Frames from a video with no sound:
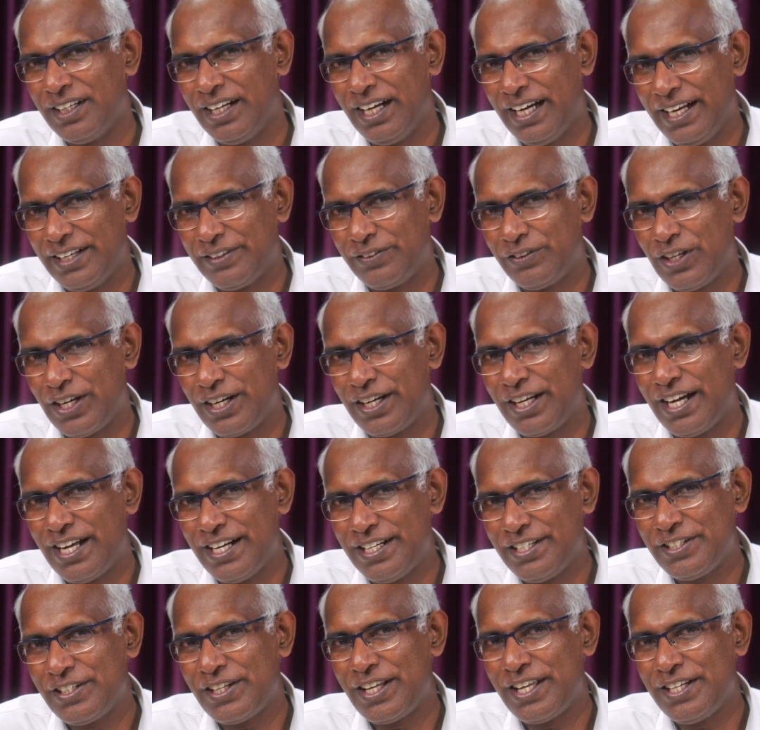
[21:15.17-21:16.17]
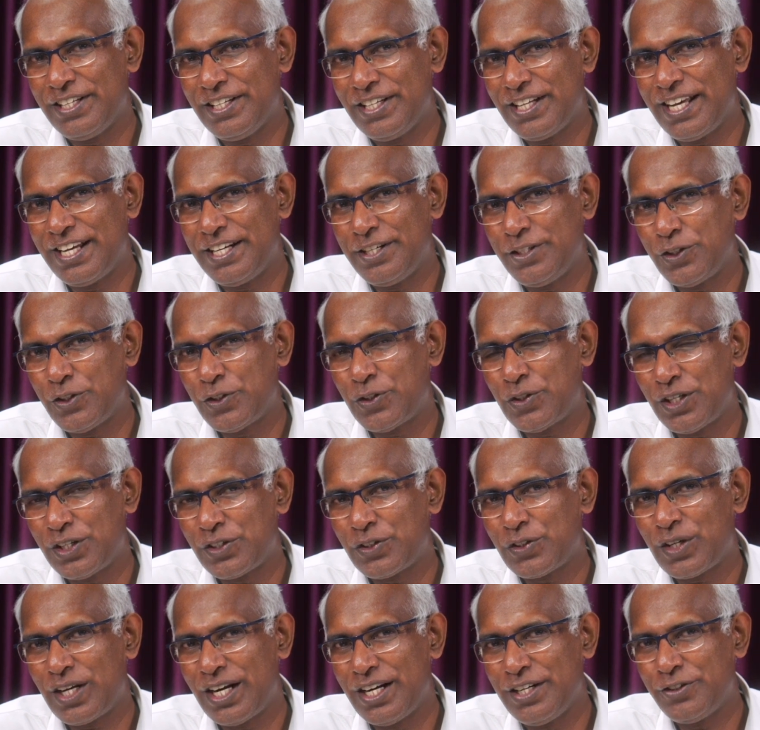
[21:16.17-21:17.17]
And there are
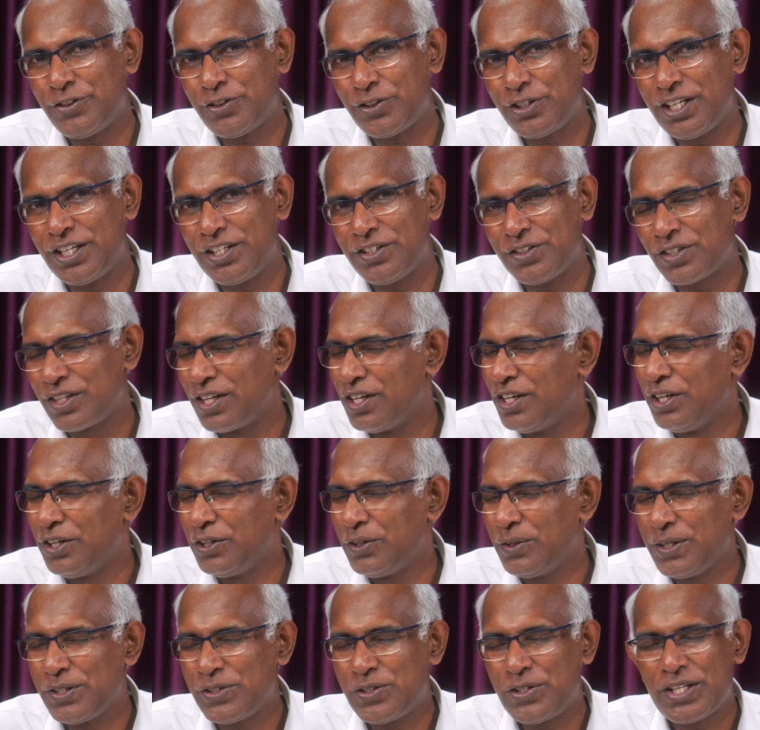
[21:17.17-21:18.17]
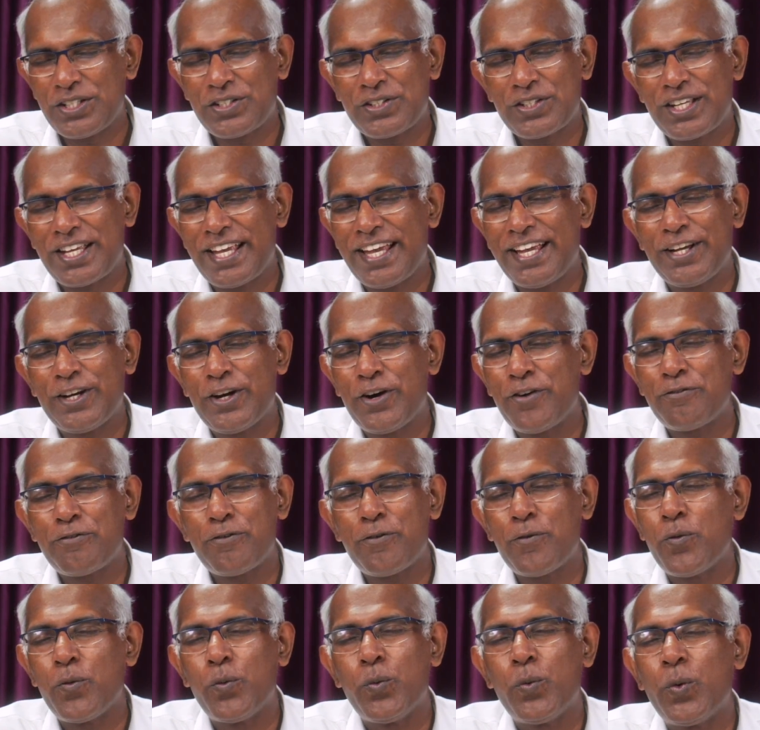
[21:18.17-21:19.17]
196 countries. You're just king
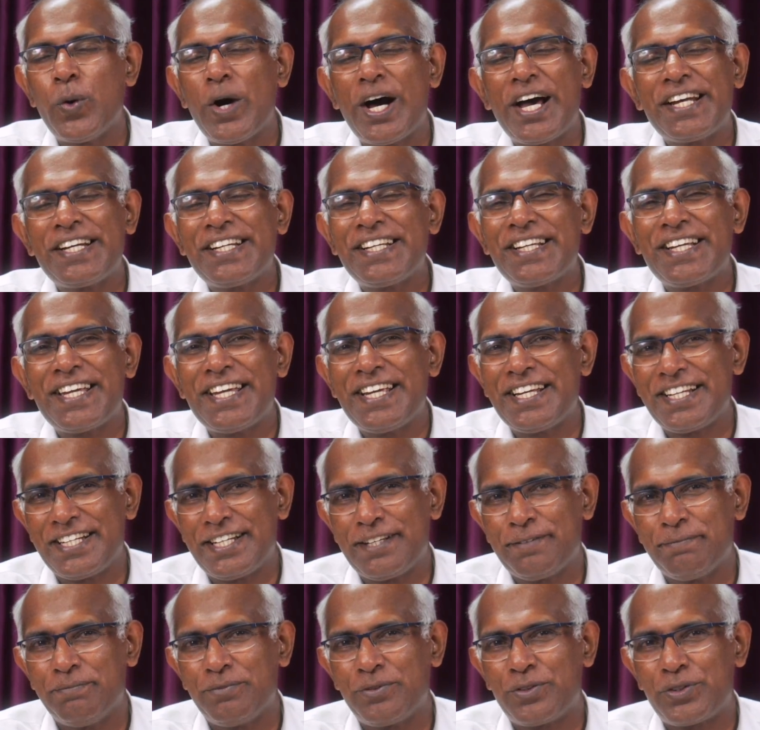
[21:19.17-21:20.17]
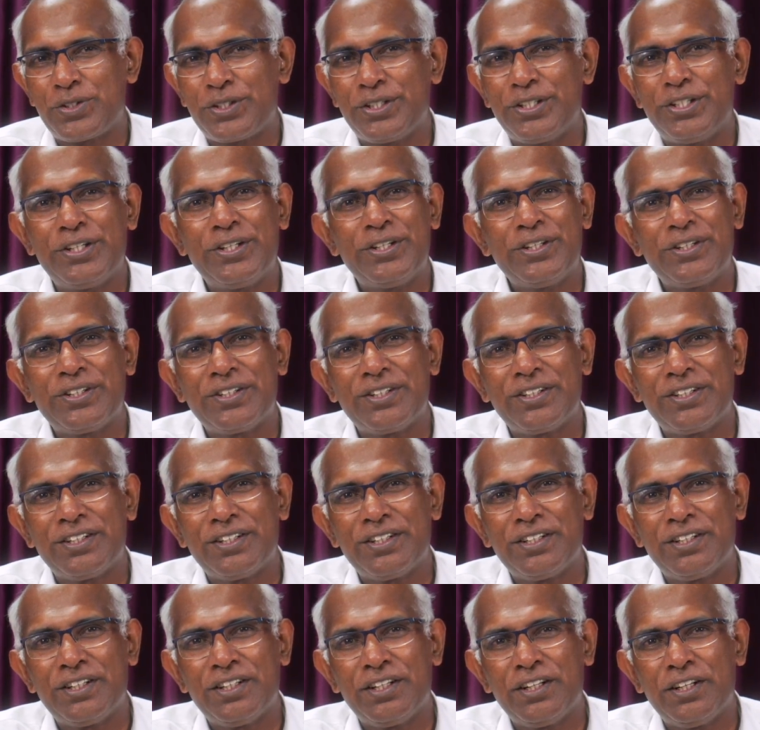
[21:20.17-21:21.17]
of one kingdom. Sir,
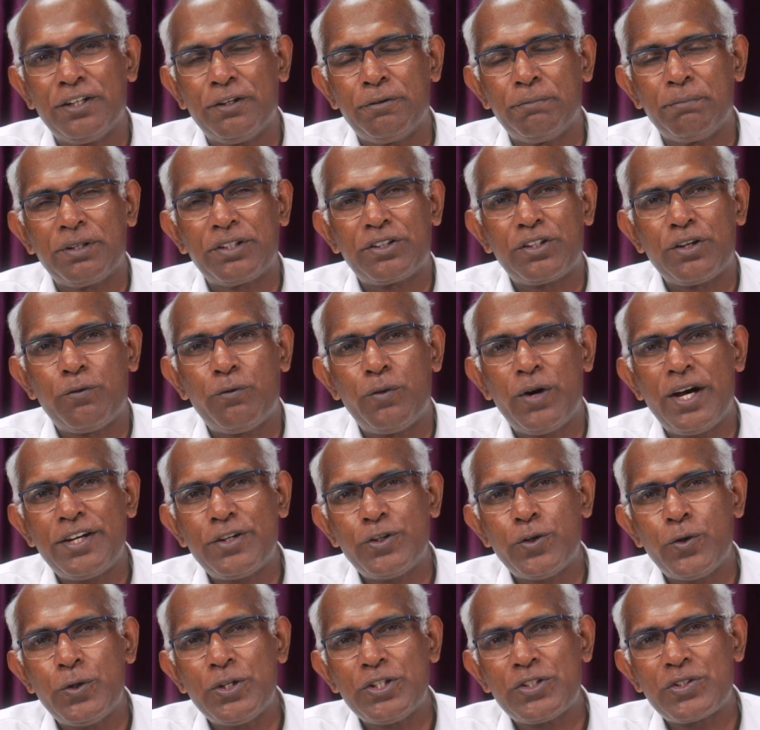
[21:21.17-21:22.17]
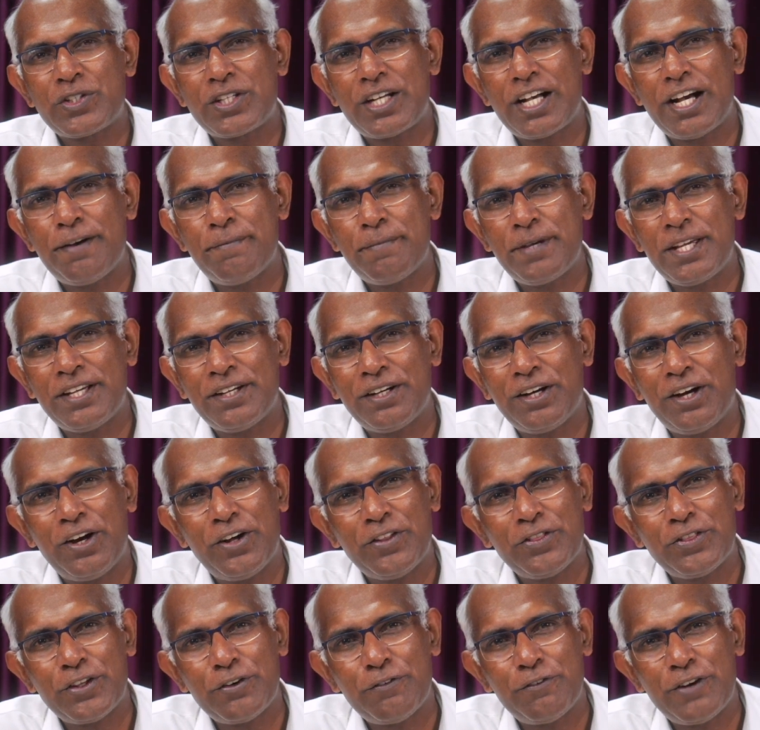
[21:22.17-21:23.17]
the one who is coming
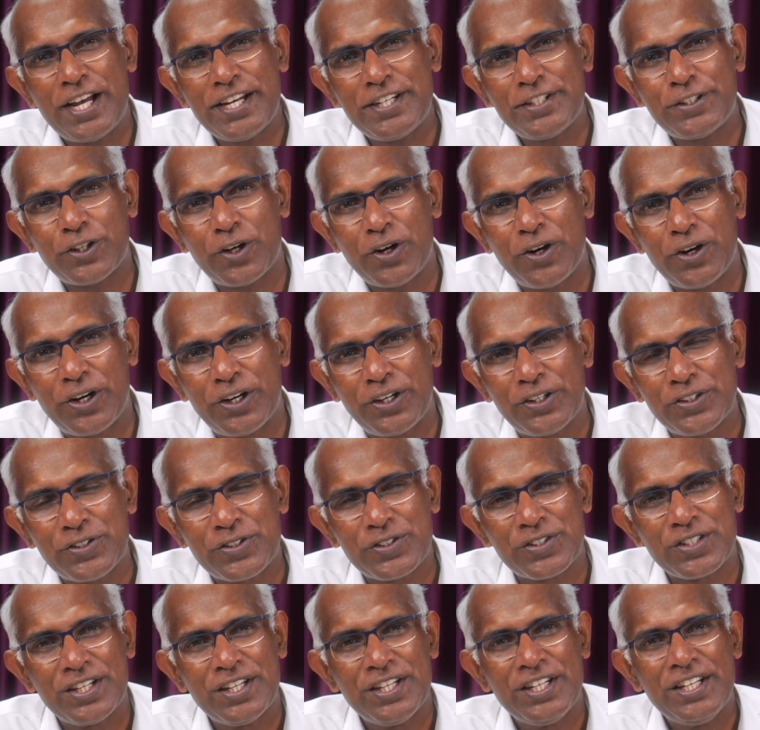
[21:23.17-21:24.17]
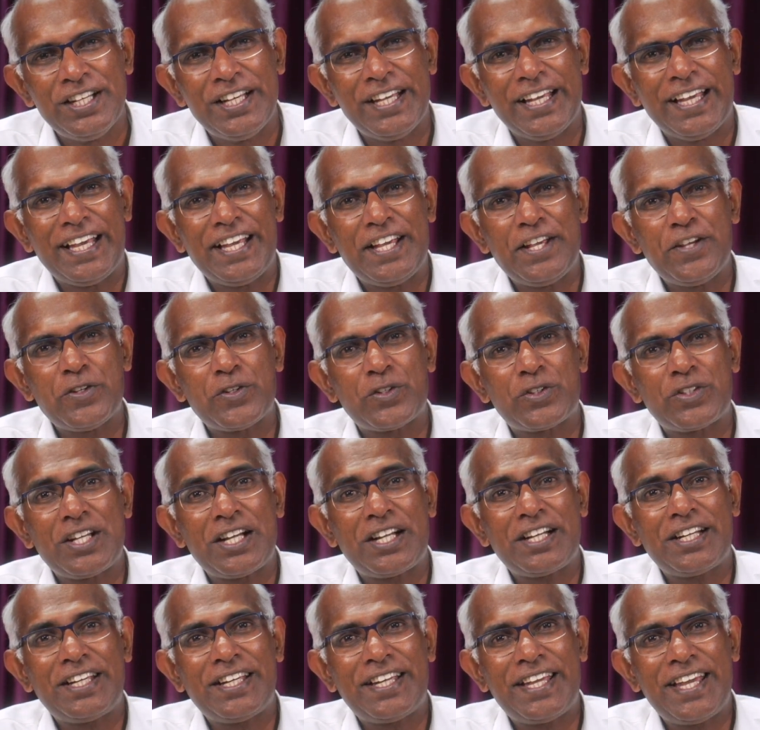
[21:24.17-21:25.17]
on the white horse, he is the
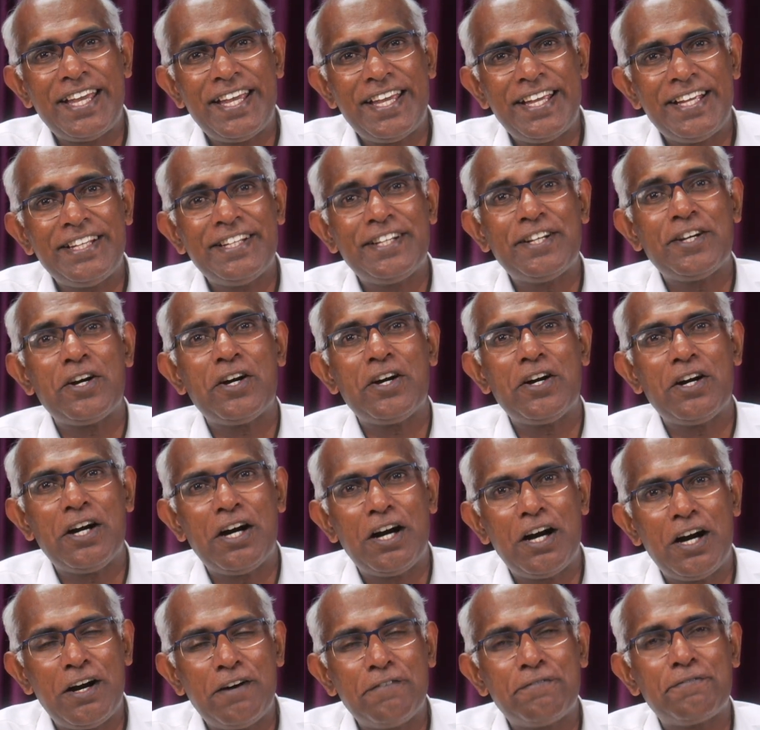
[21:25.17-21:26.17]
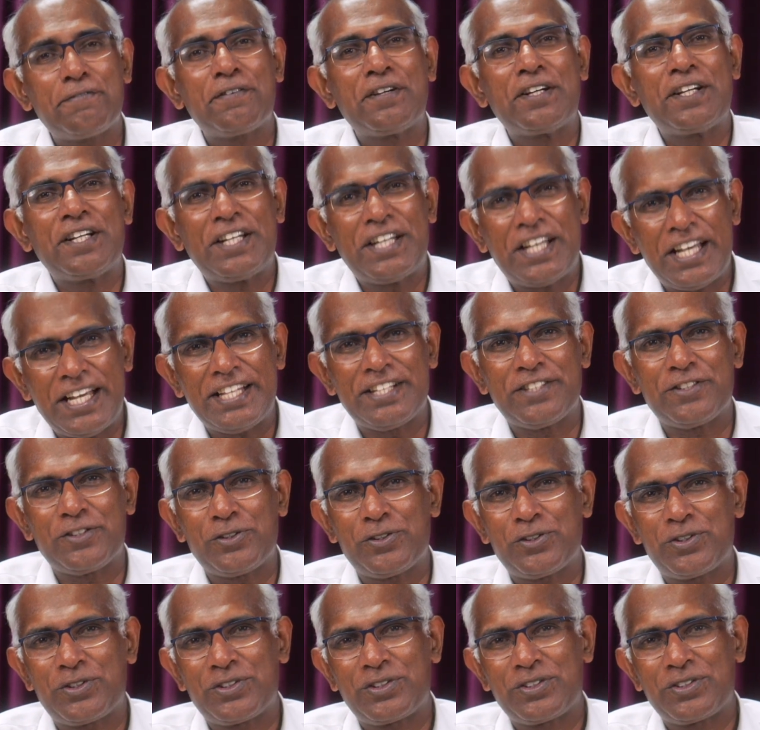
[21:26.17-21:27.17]
King of
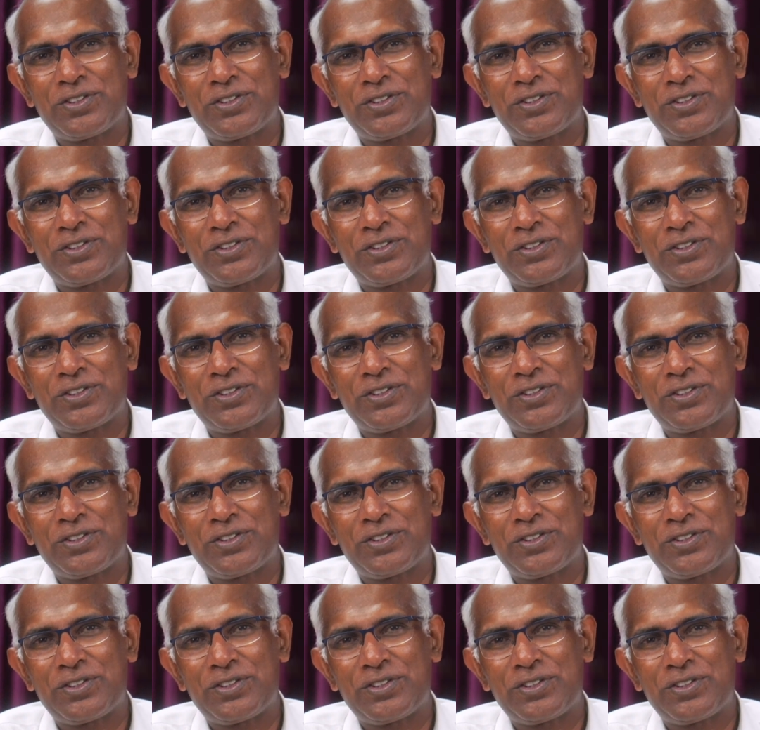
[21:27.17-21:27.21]
kings,